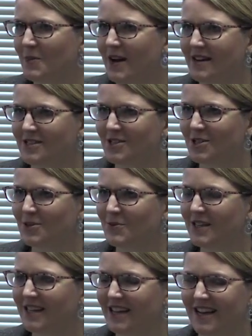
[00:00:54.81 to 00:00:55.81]
Baxter
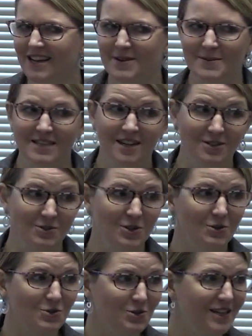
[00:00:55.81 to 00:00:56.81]
we, uh, and Dr.
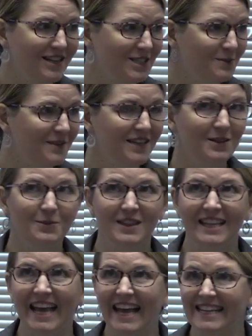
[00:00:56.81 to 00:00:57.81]
Tozer, like to begin with
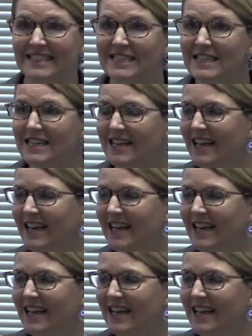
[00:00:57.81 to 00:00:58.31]
the end,